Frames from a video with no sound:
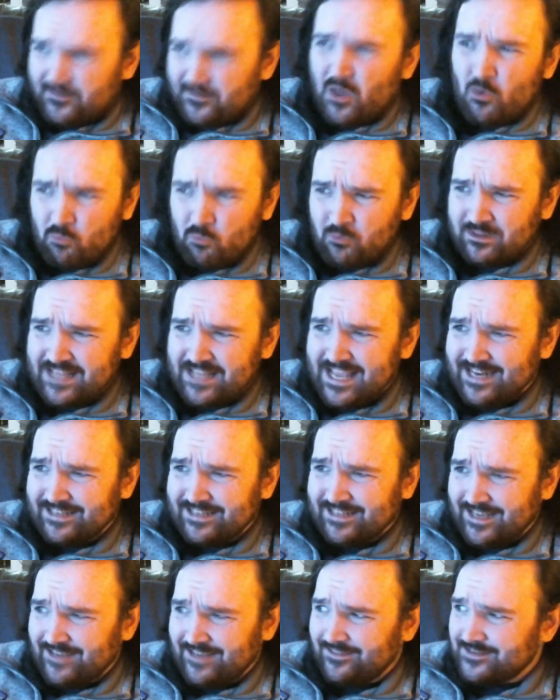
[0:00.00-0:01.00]

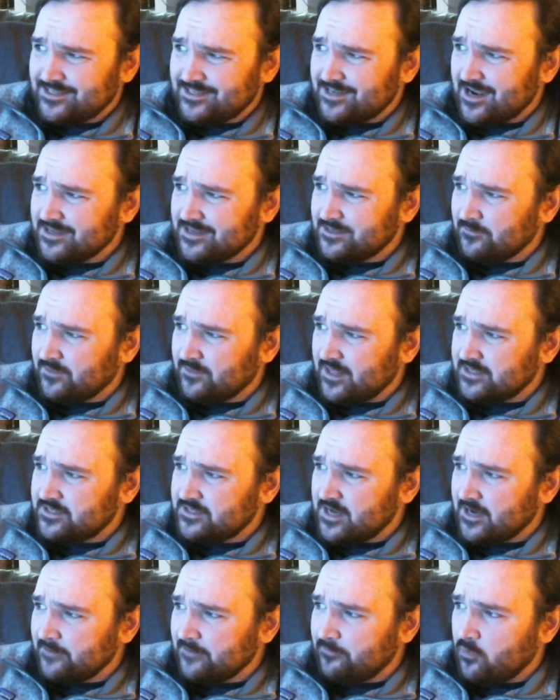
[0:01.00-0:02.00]
Relatedly, and this ties in with that
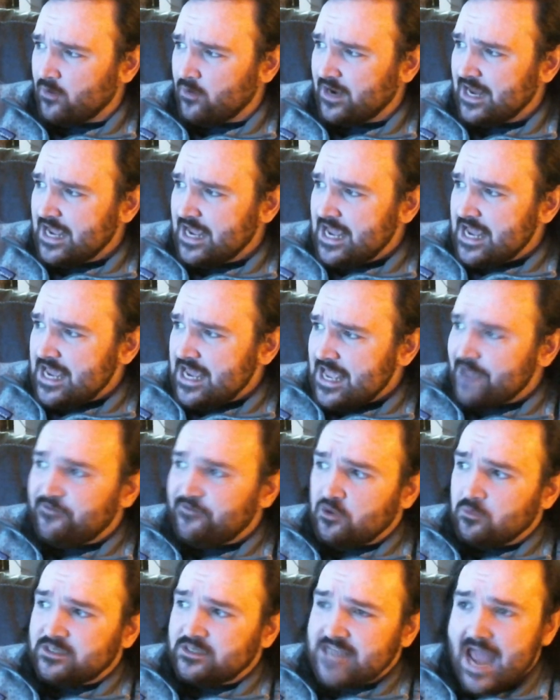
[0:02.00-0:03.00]
second point, if
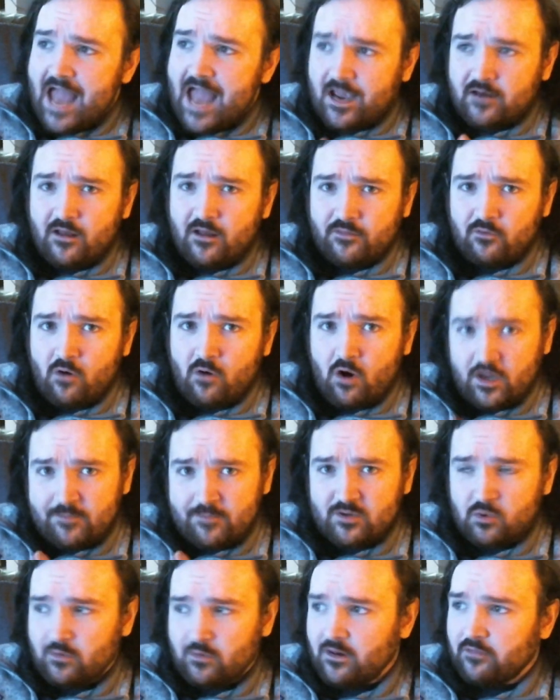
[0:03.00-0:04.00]
you attack another argument
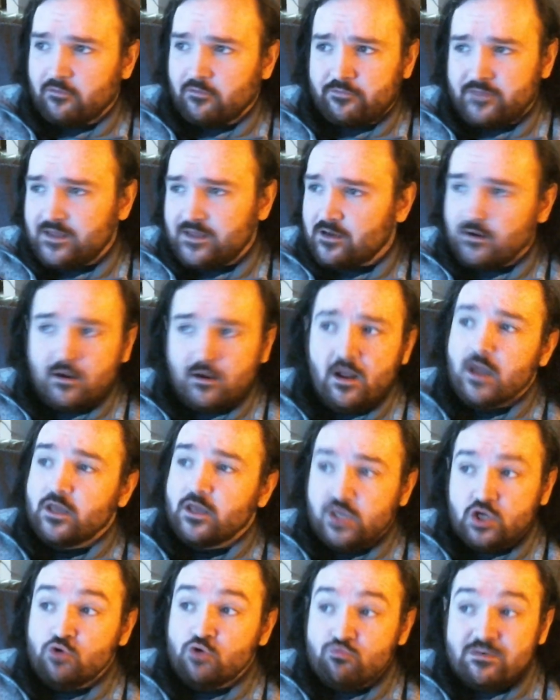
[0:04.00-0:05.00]
or another thinker,
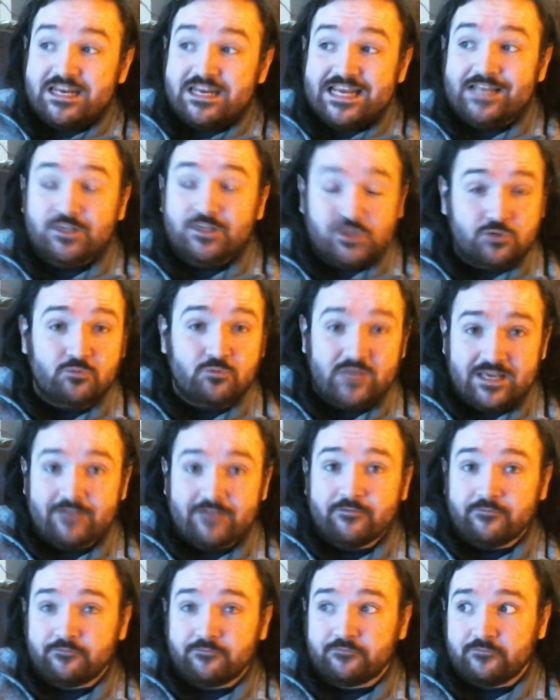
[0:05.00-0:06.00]
you need to
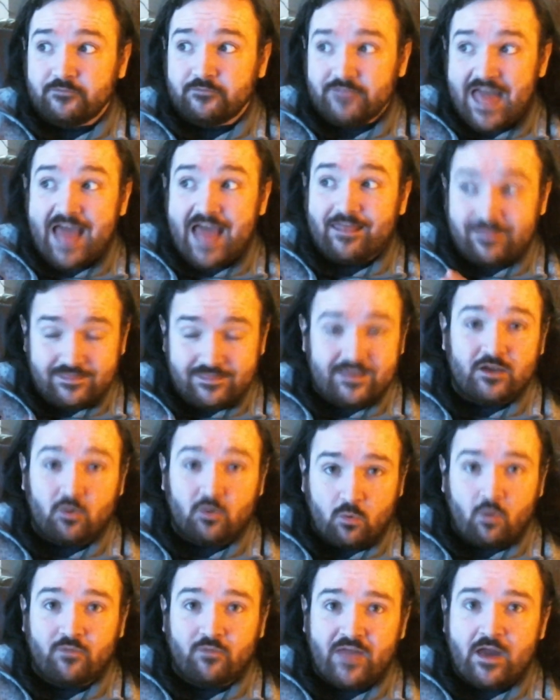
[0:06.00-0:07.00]
give that thinker
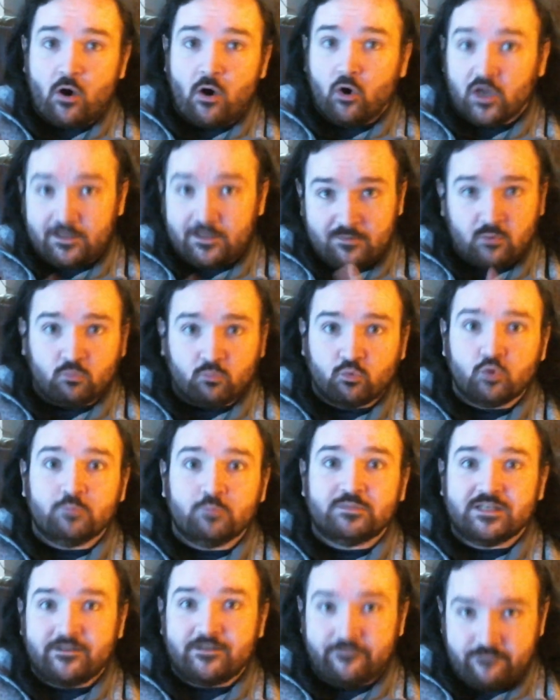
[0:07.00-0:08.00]
or that argument room
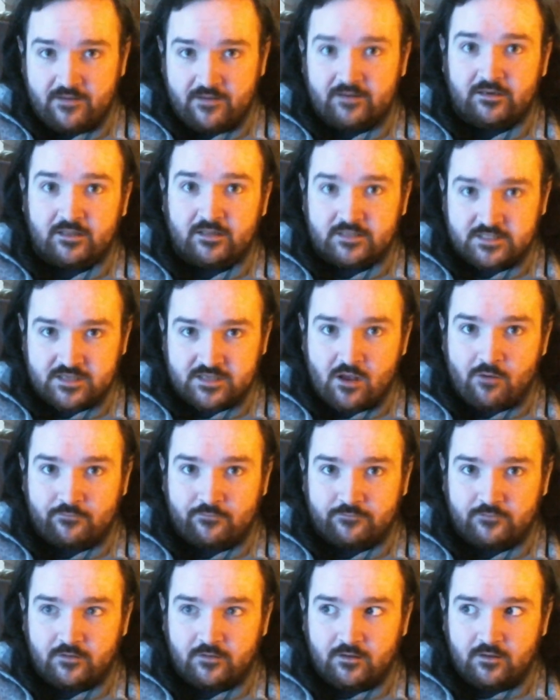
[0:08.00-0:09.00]
to defend
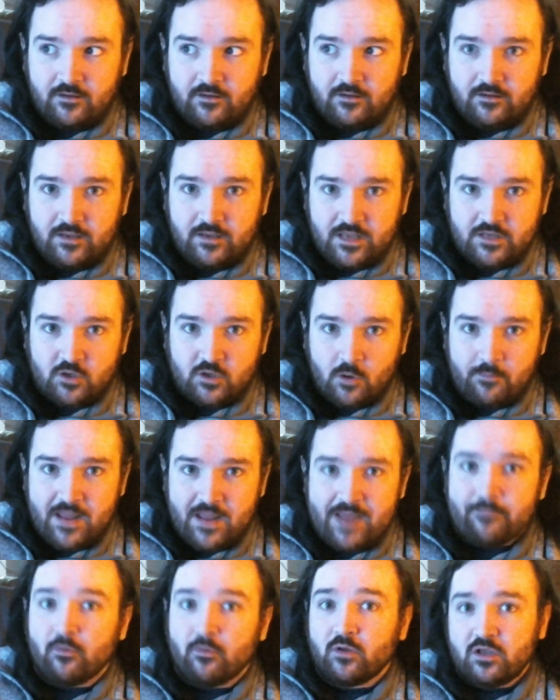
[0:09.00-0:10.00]
itself in your
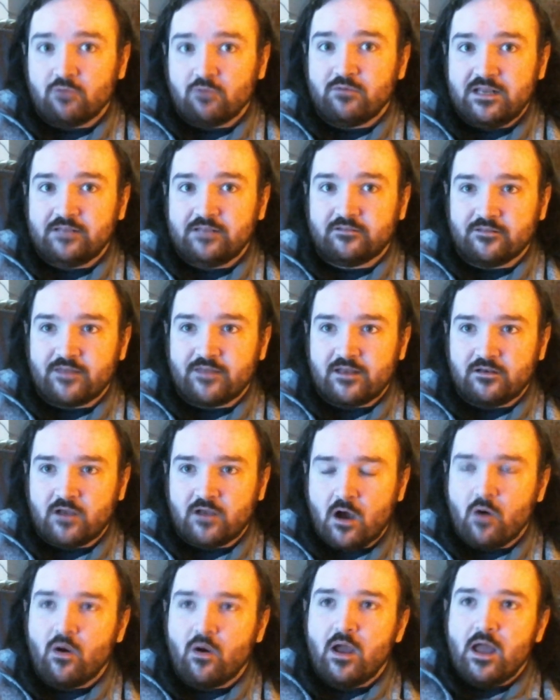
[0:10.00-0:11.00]
paper. You need to then go,